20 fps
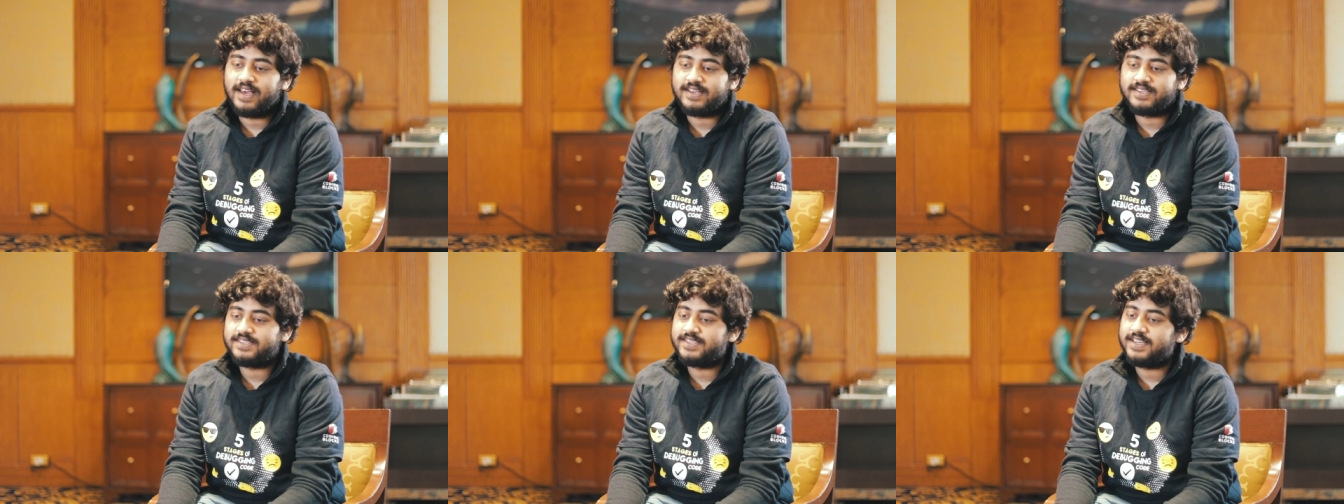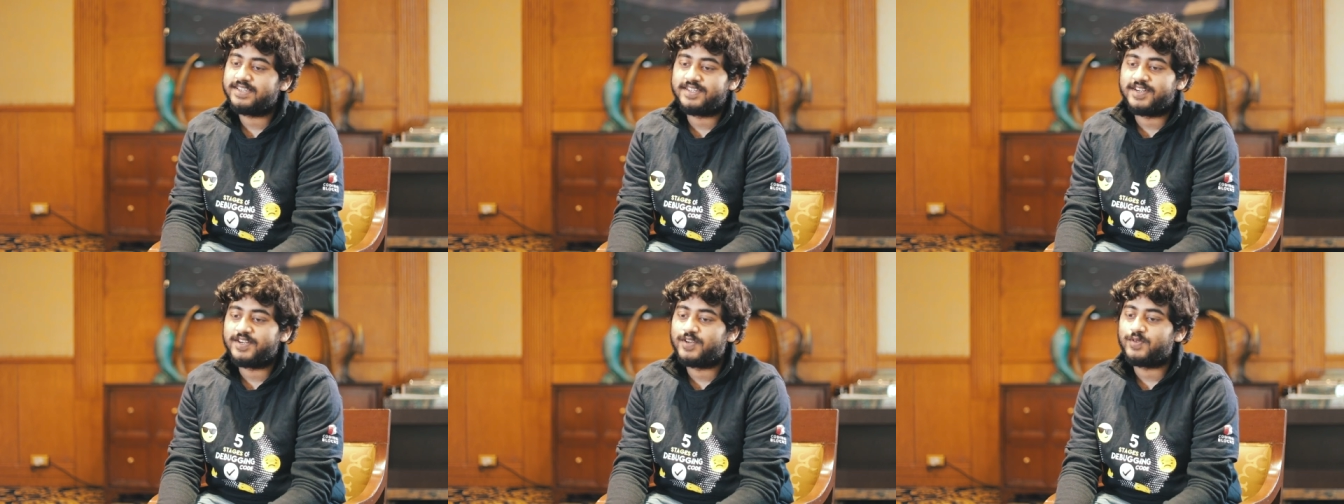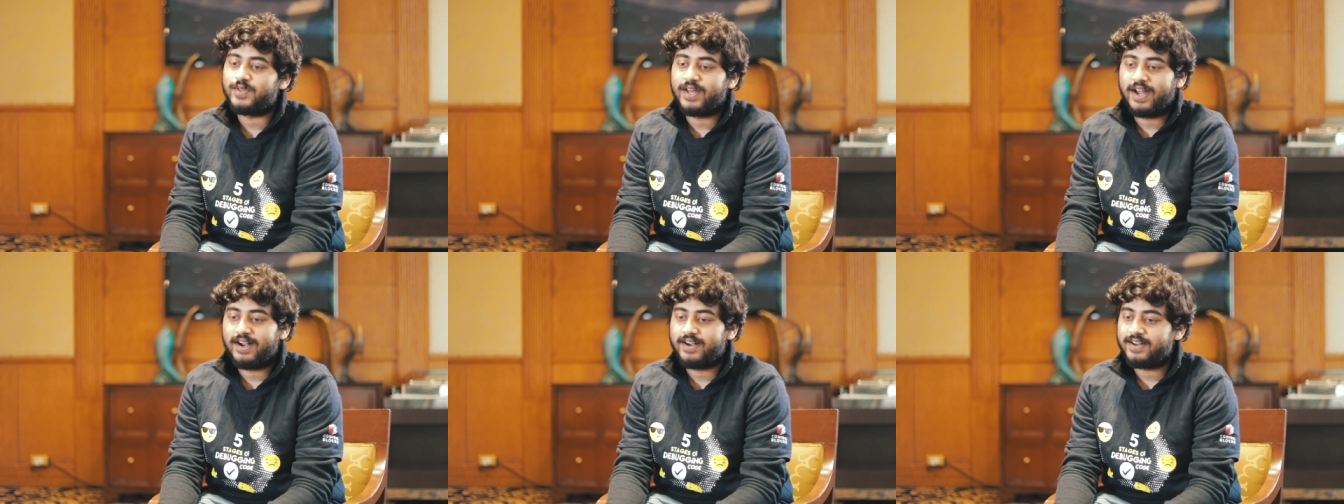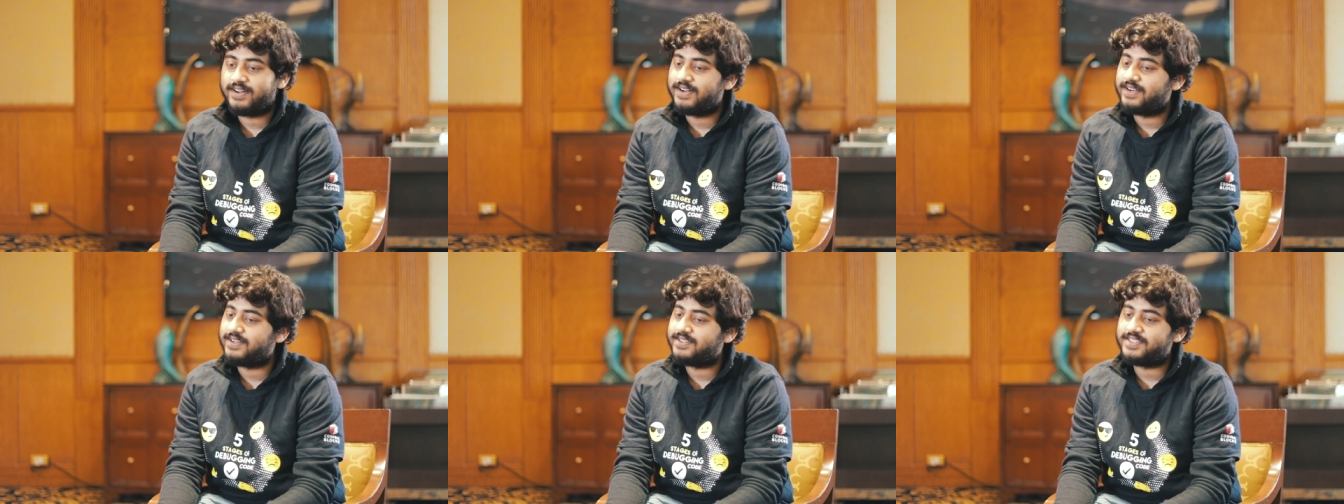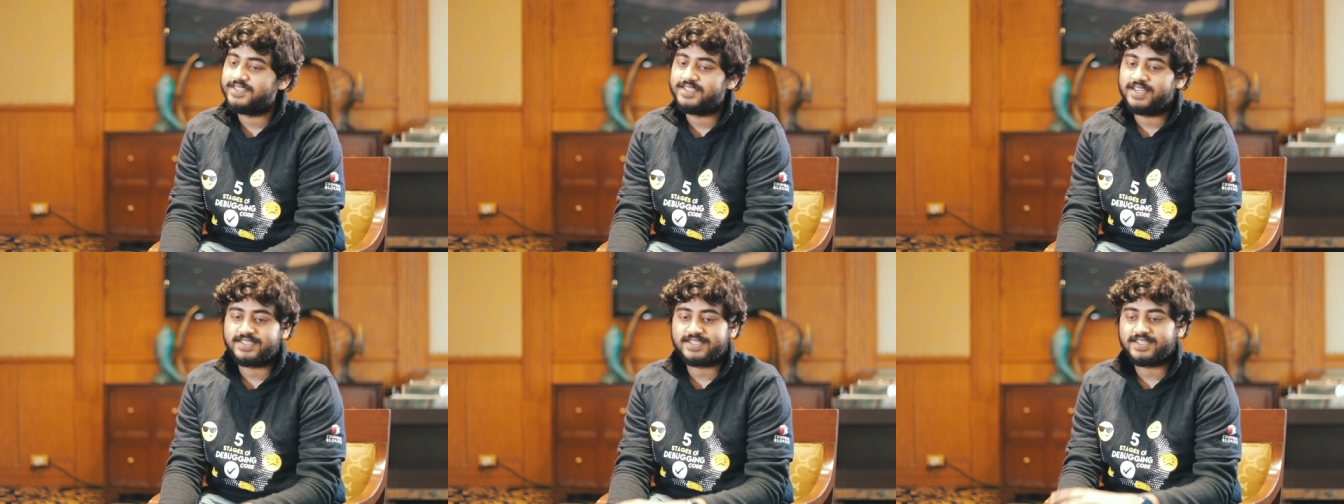SSH into that and
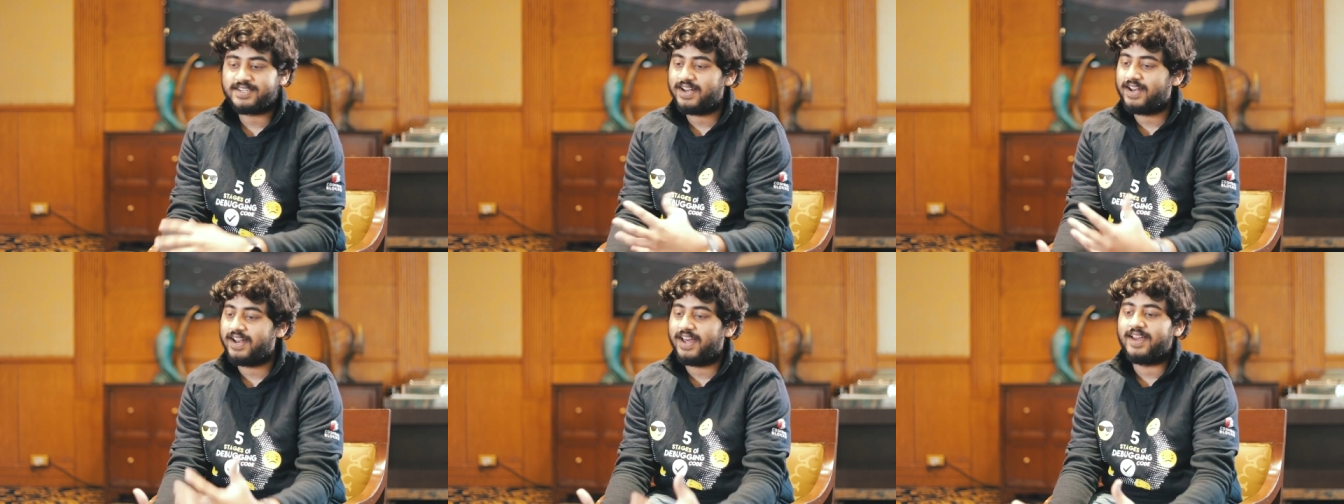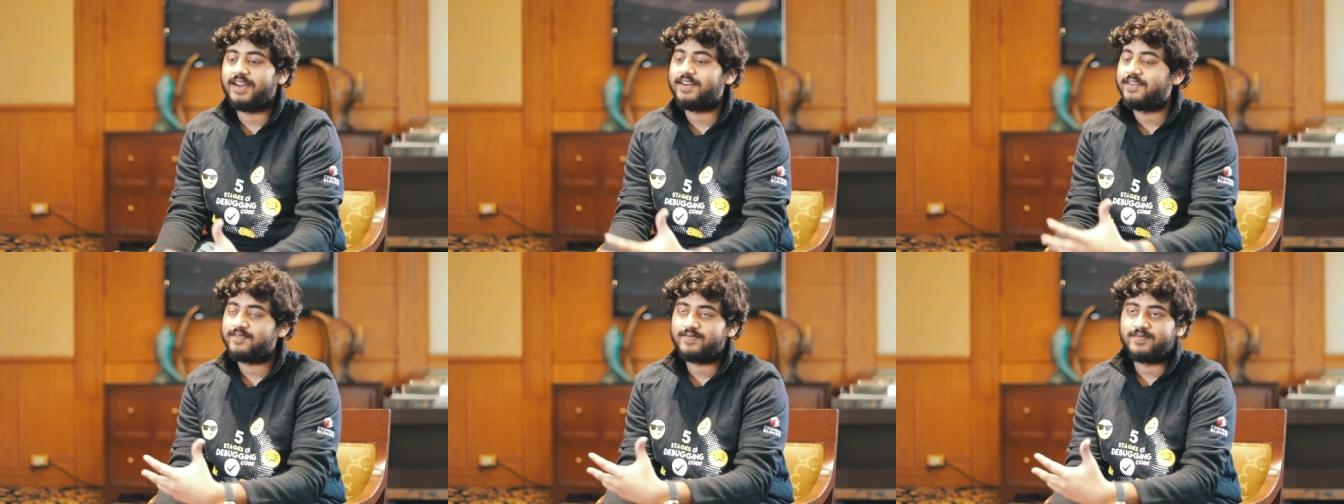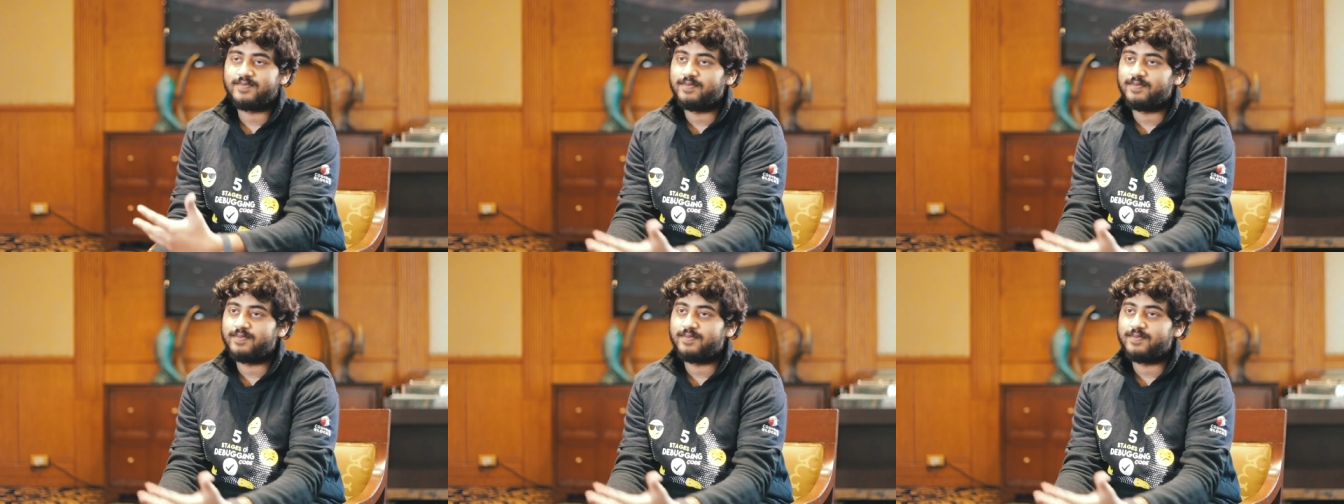it's just like